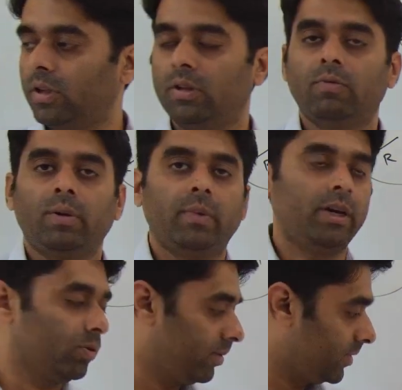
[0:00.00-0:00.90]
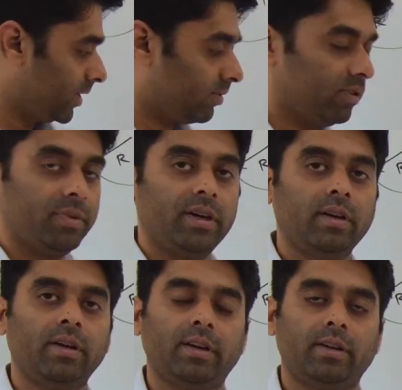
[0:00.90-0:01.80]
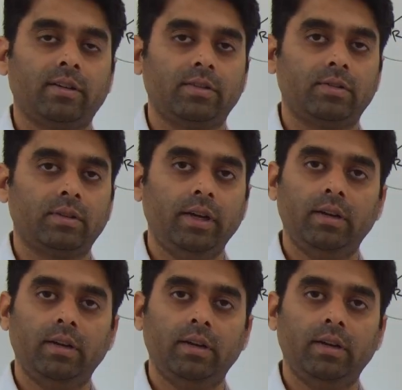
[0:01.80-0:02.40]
1 by 2 mgr will be our correct answer, right?